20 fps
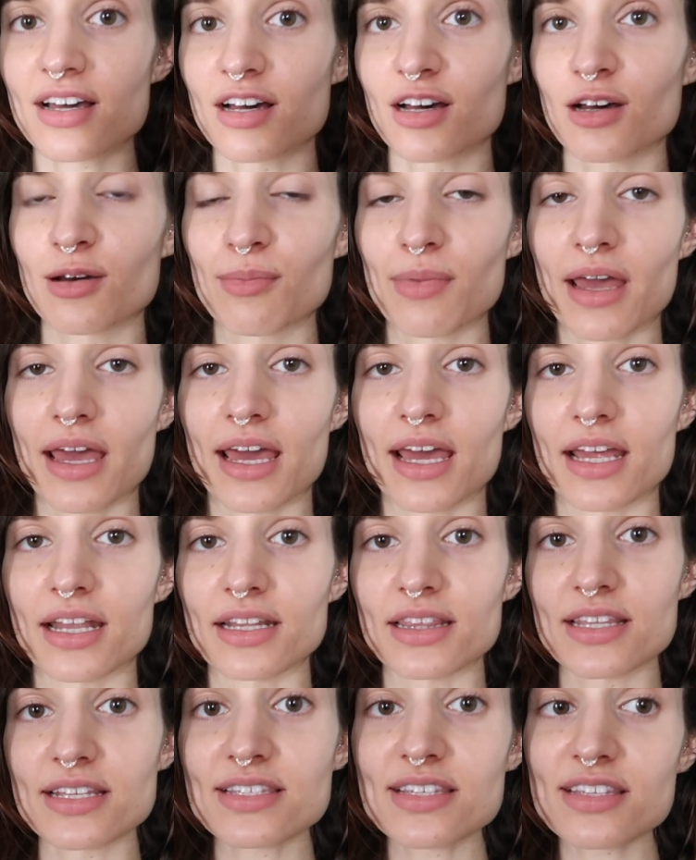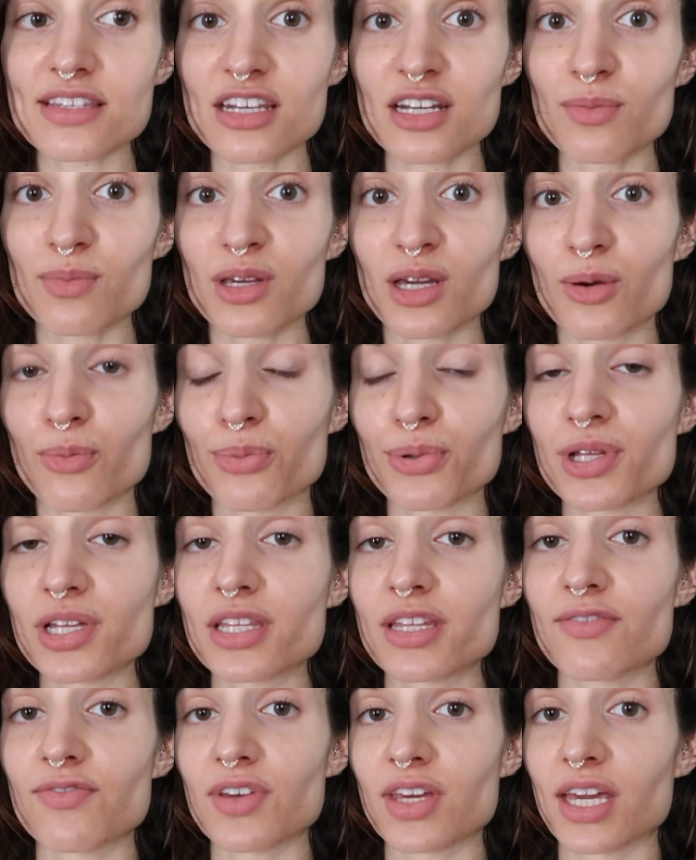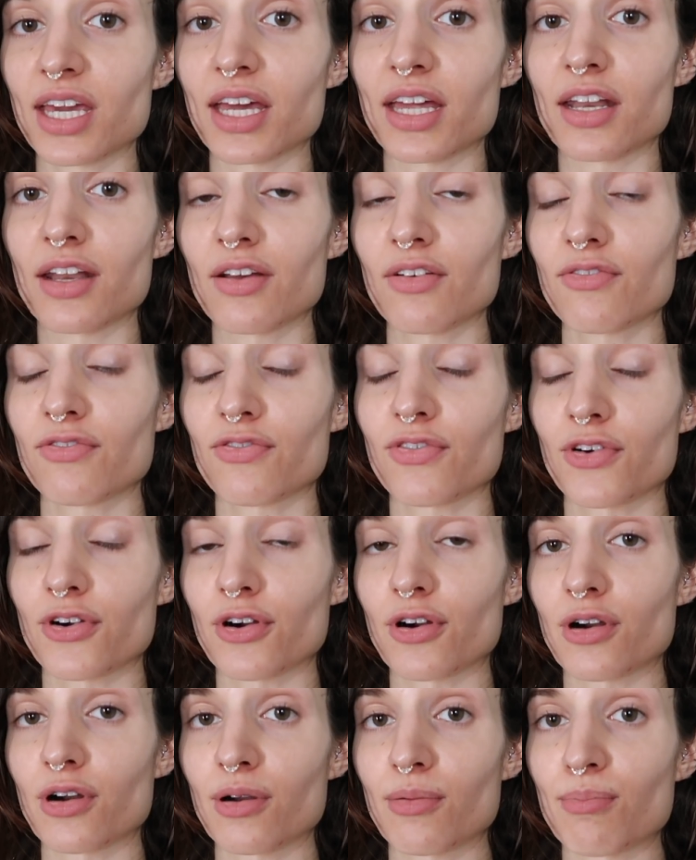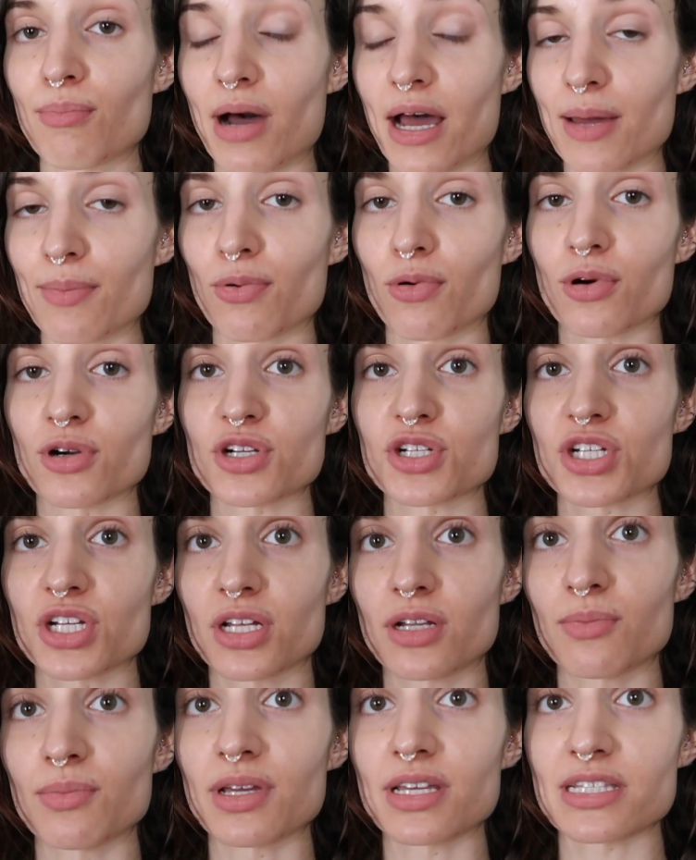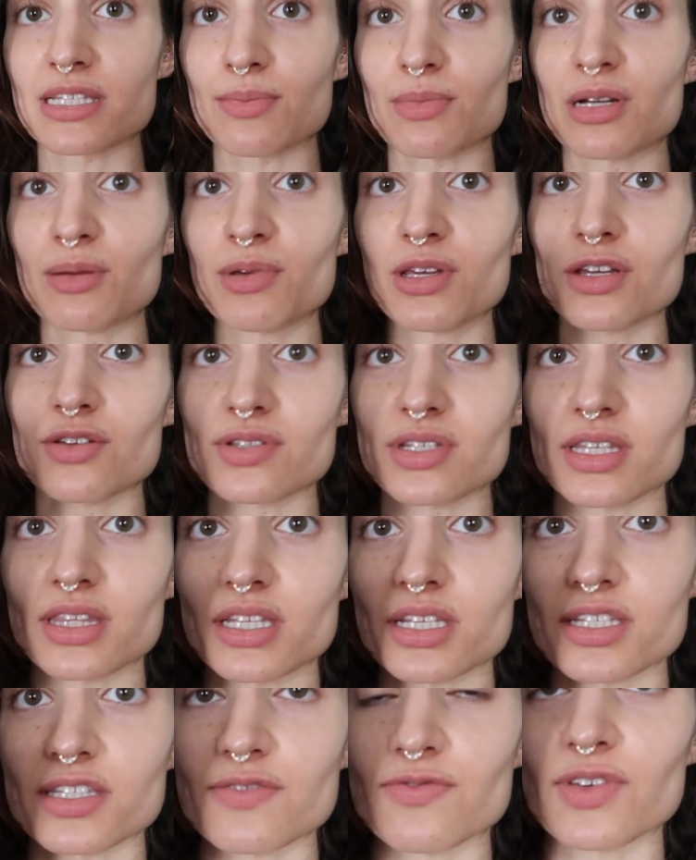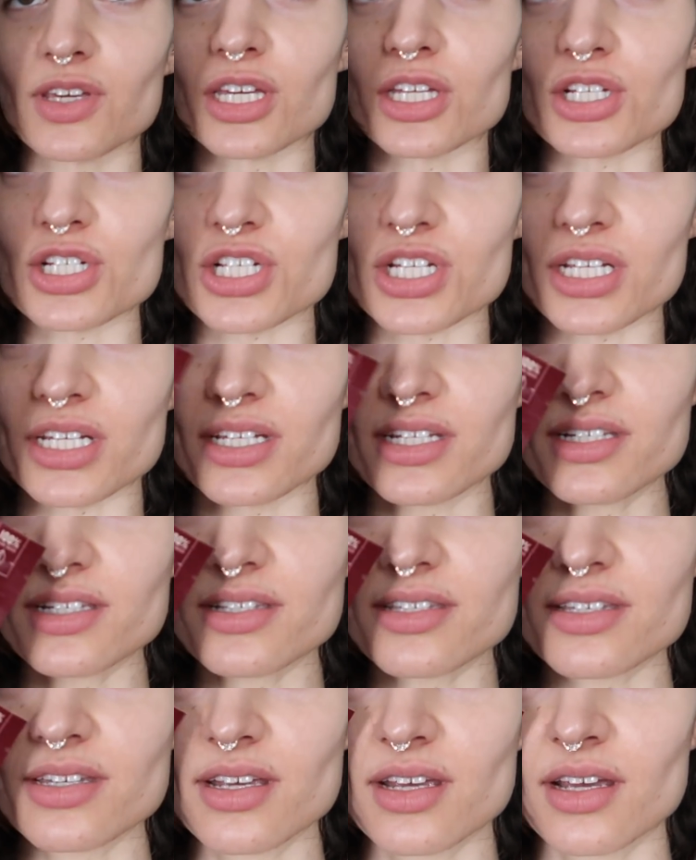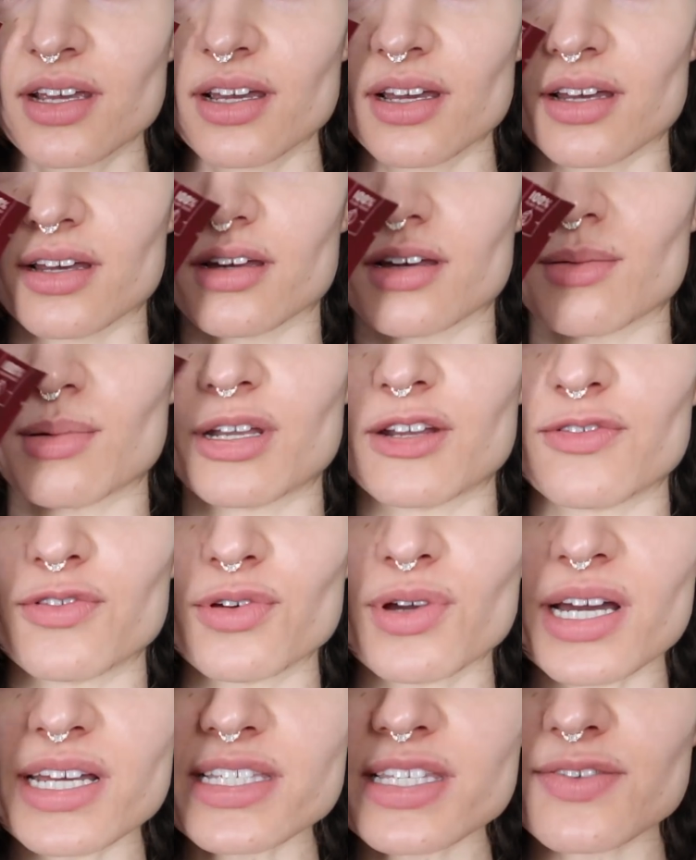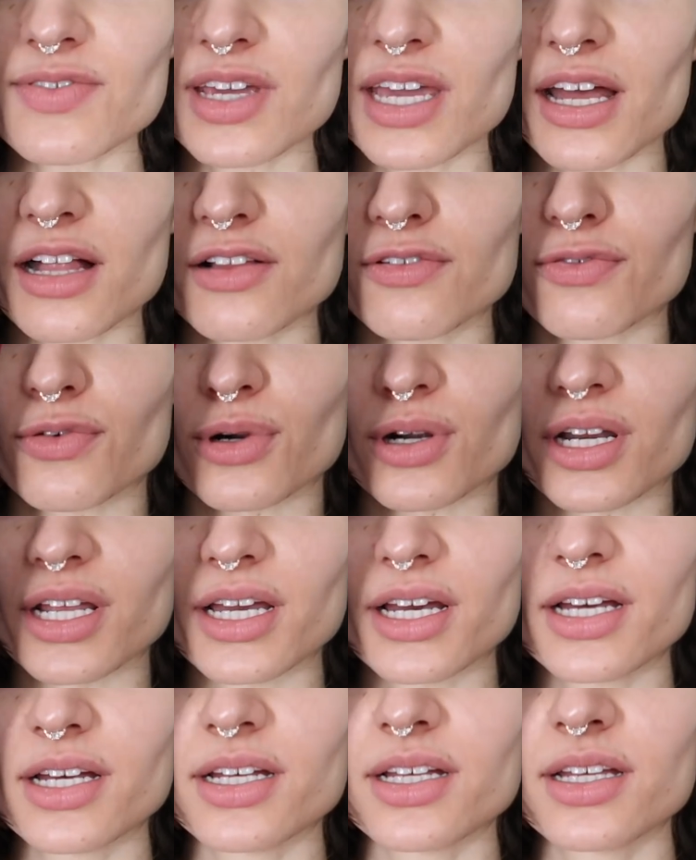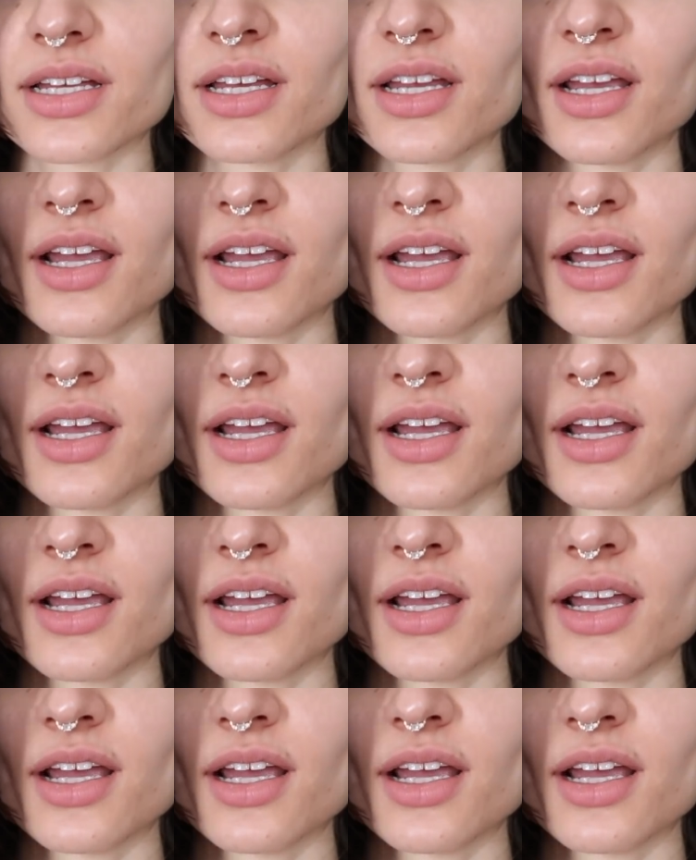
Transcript: And this is gonna be completely vegan for my portion because I'm gonna be using this vegan cheese. And if you guys live in California,